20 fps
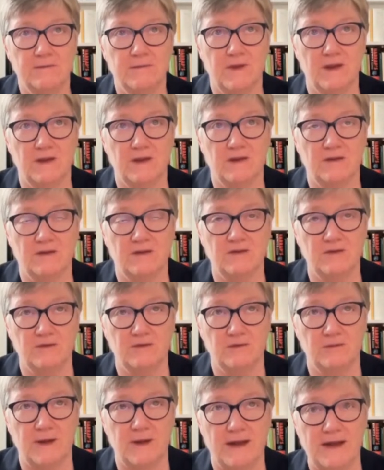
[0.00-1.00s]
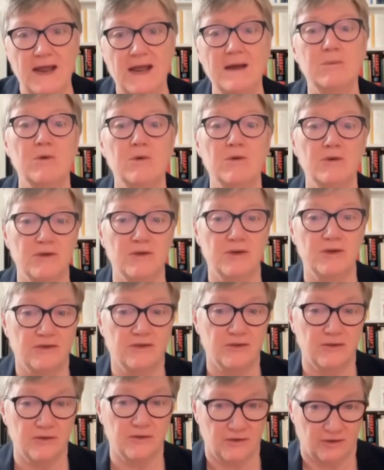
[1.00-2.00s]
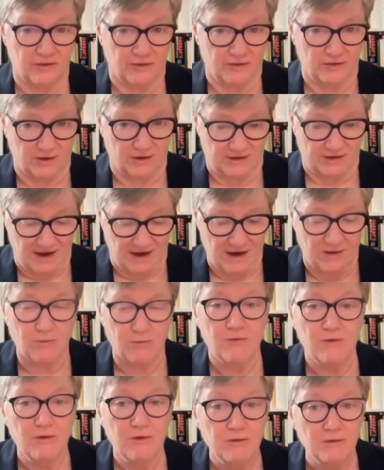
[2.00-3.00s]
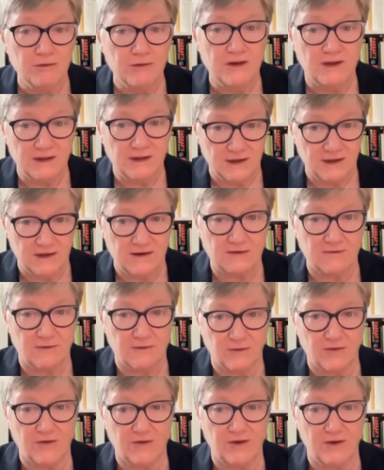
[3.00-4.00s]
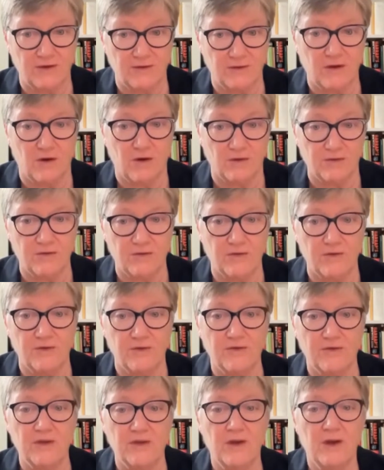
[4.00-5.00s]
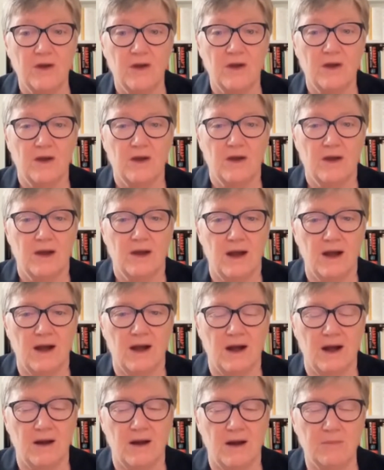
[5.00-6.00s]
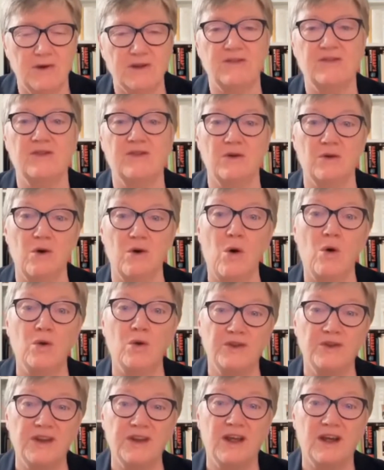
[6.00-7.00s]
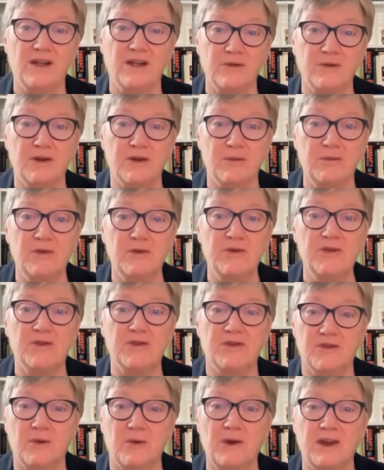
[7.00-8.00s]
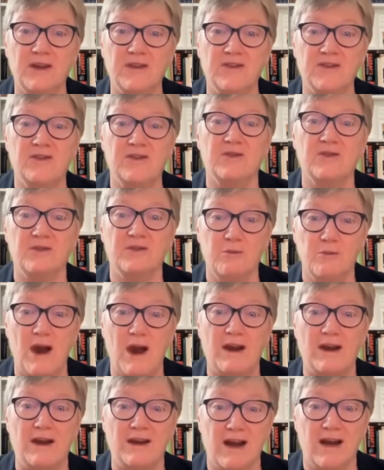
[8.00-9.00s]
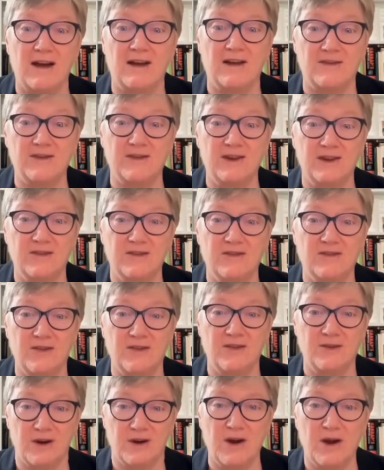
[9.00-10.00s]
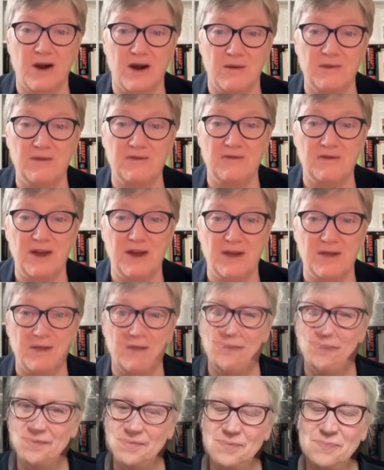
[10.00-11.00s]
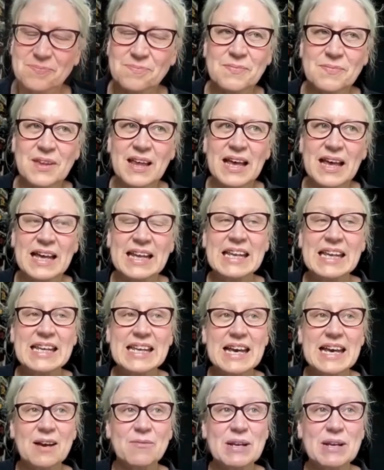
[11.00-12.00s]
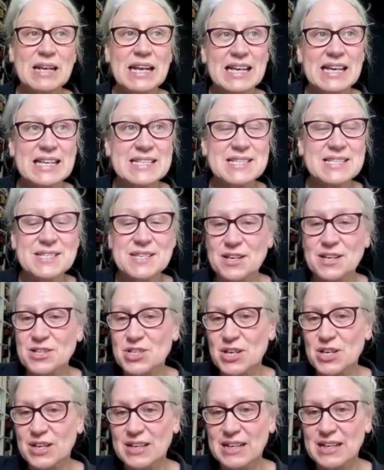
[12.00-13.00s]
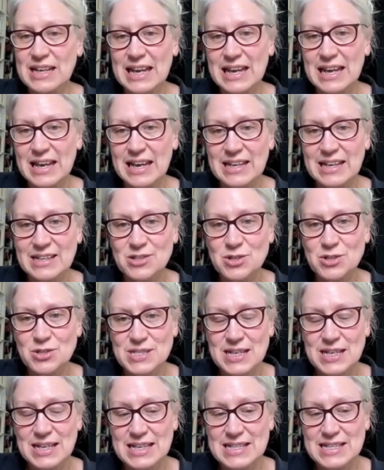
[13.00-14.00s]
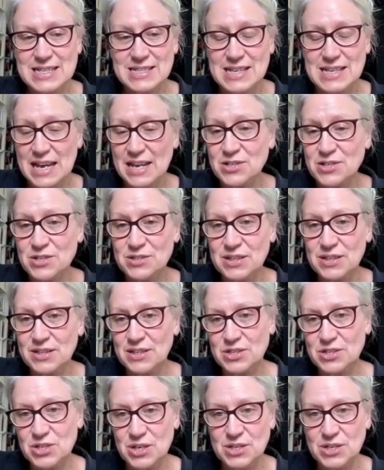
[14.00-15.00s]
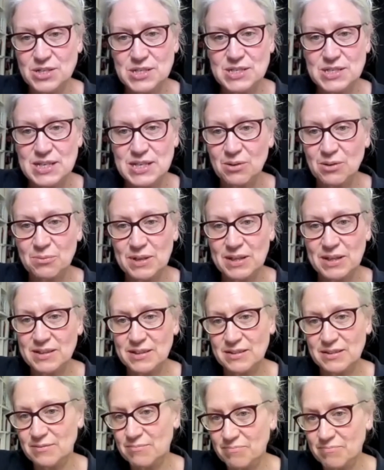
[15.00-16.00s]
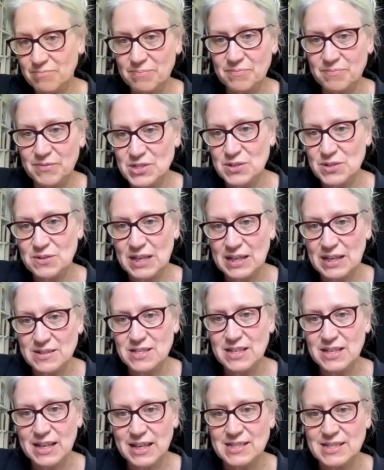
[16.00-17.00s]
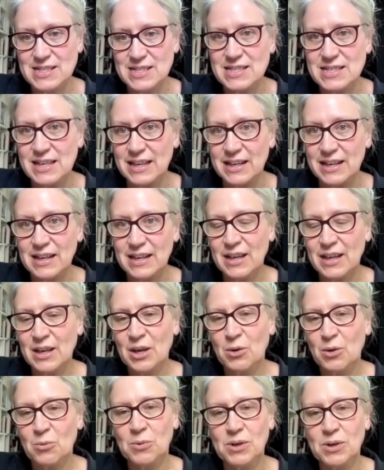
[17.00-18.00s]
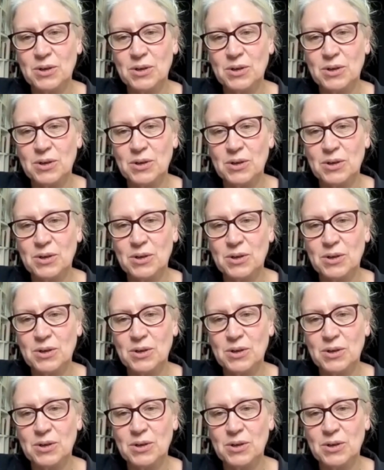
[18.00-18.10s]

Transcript: to enable the churches to take root in the diversity of cultures, but still hold together in communion so we can still recognize in each other a common faith? Mhm. And I mean, that is such an interesting, it's a tension that the church has dealt with for 2000 years, isn't it? What